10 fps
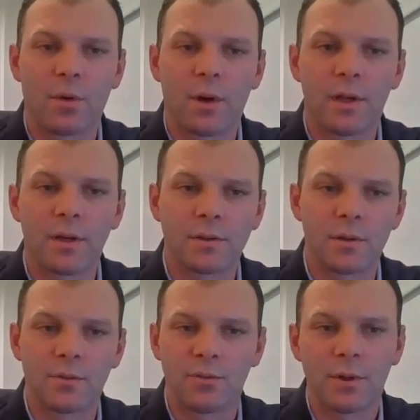you're going
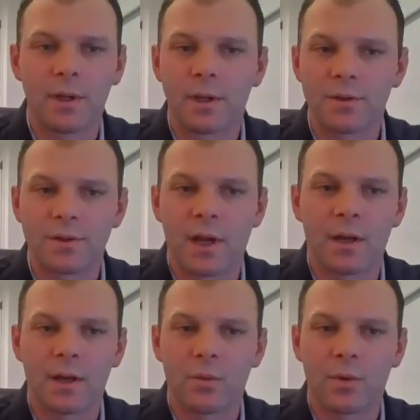into and really
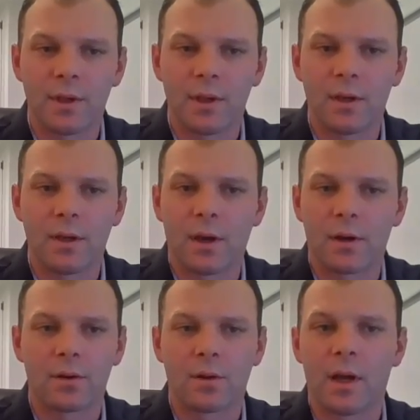understanding what the
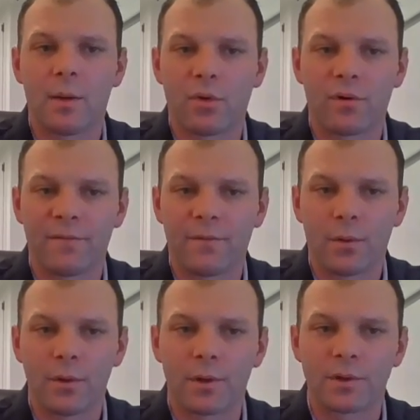underlying
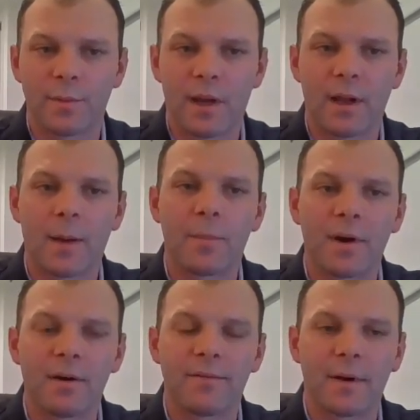portfolio is made up
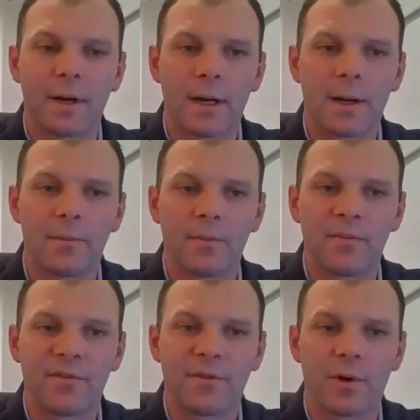of.
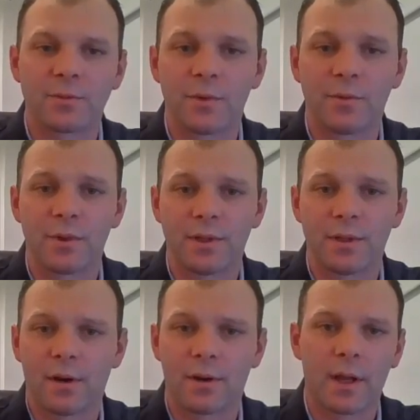For us, we really
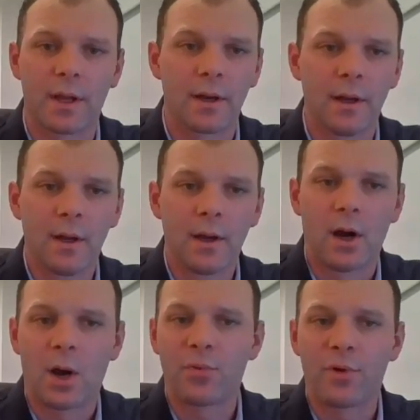target
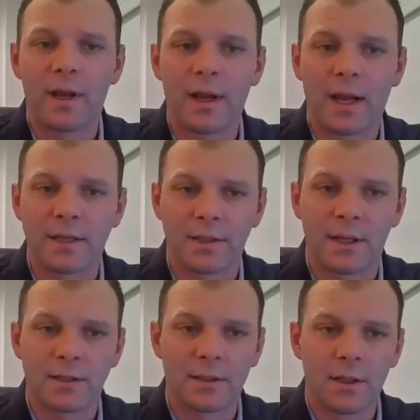operating
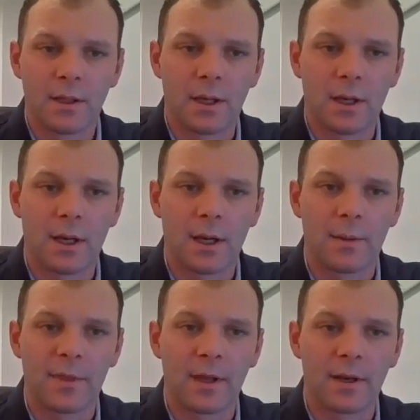assets,
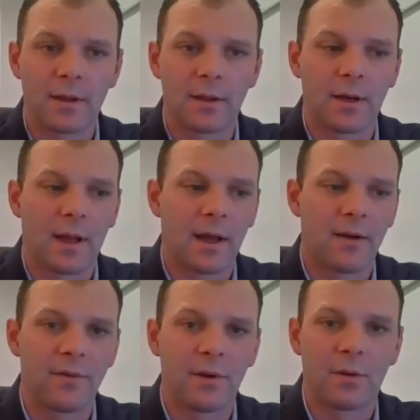that
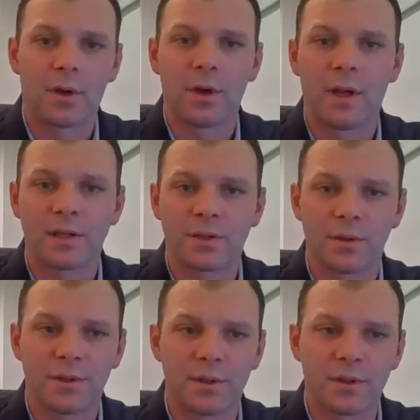have a good
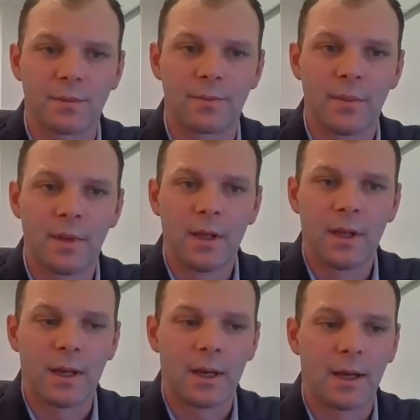history to them.
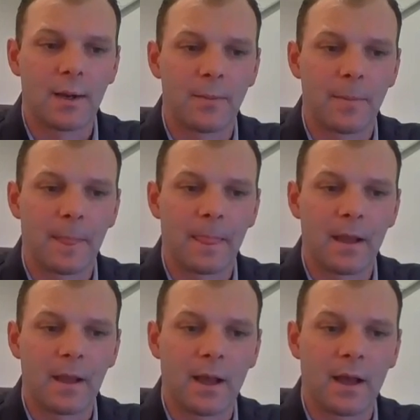
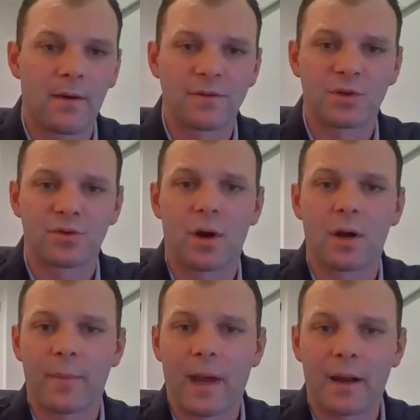They have
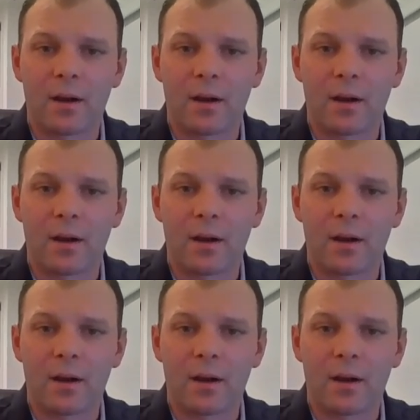strong